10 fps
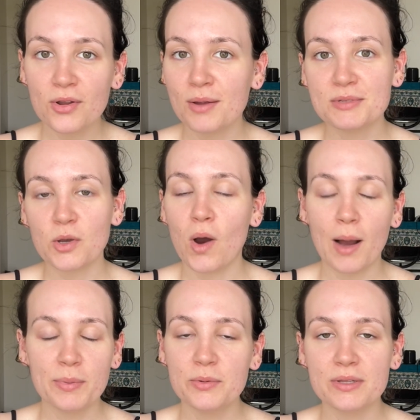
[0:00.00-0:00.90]
I'm so
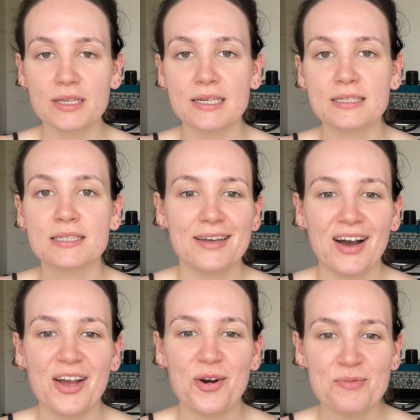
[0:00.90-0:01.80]
happy with it.
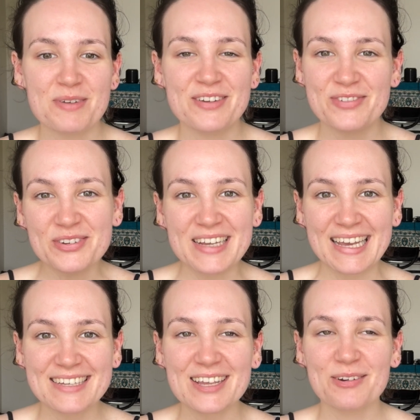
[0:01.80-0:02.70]
I hope in a few
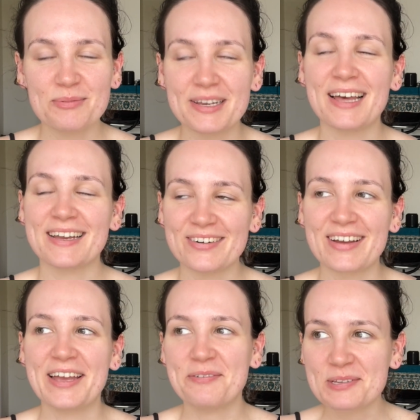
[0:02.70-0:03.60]
days I will be like,
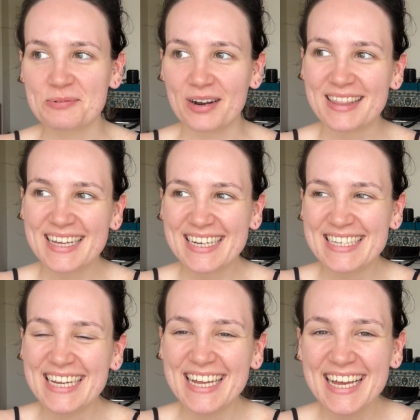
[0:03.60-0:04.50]
okay, it was worth it.
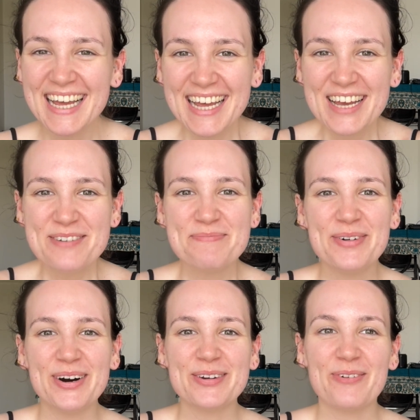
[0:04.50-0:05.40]

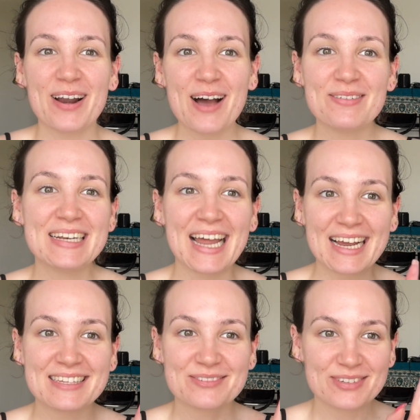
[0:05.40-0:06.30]
But what happened
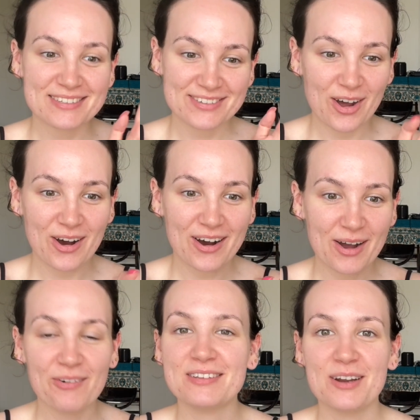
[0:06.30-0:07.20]
next was I
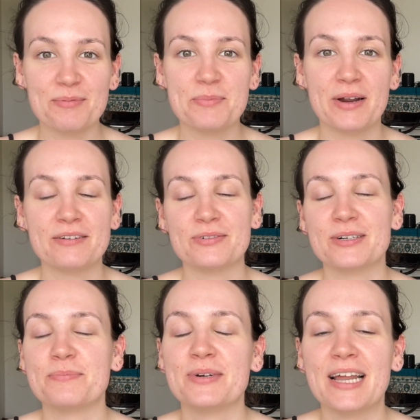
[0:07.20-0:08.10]
was not prepared for
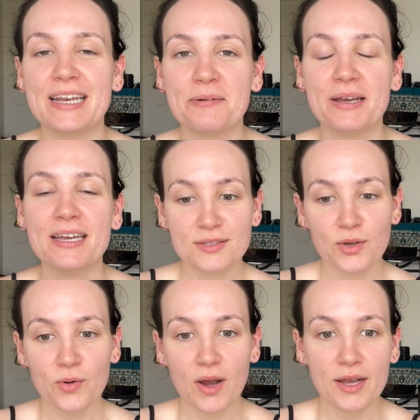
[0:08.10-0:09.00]
it. But anyway,
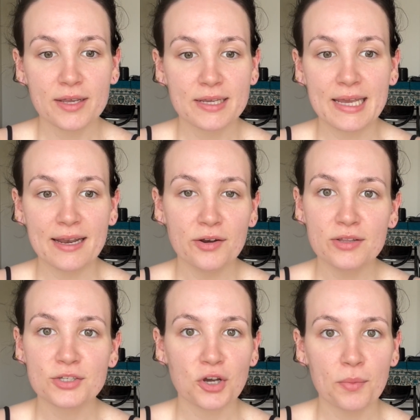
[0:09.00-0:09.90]
so I get out of
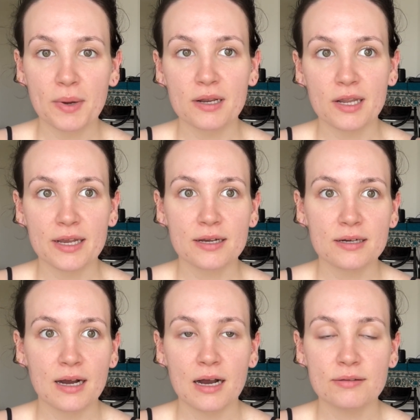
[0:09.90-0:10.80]
the shop at like
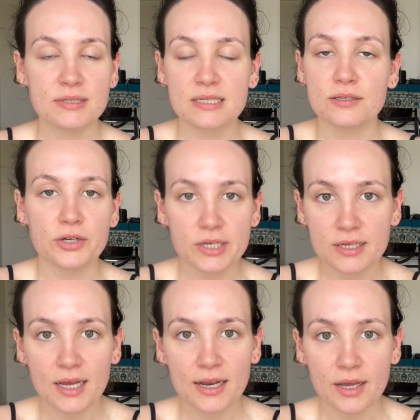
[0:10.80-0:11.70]

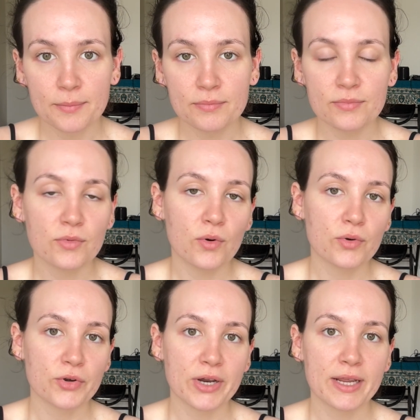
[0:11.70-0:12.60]
6:30 and I'm
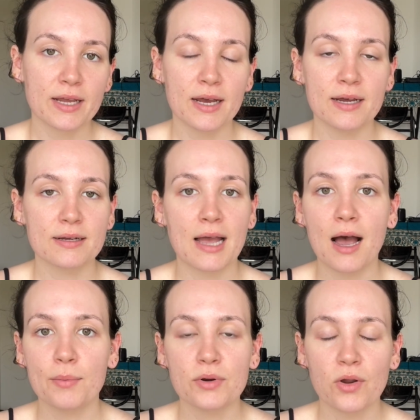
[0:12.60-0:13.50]
ordering a
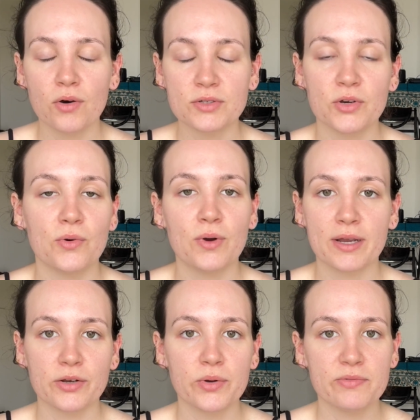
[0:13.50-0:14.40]
cab or an auto. I
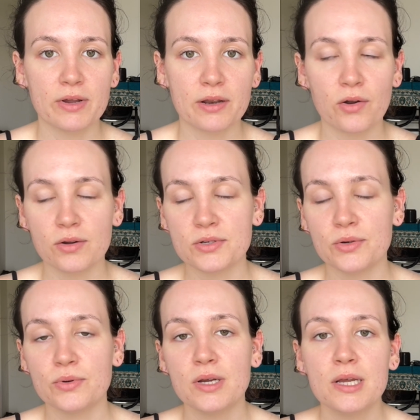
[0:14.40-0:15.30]
can only find an
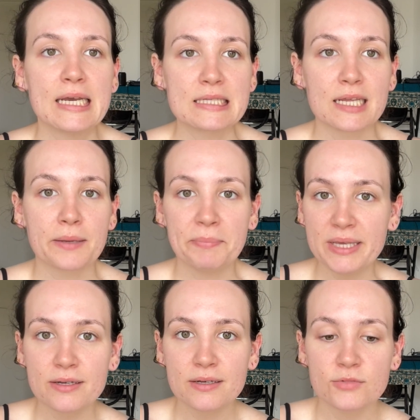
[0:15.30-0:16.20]
auto. It's like
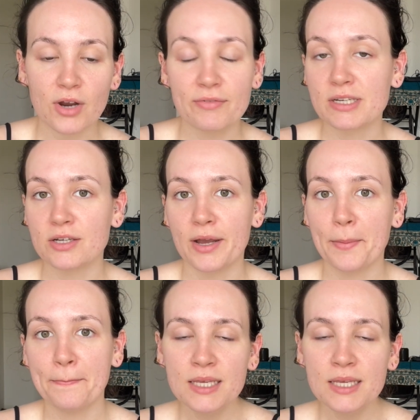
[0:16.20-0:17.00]
peak traffic time.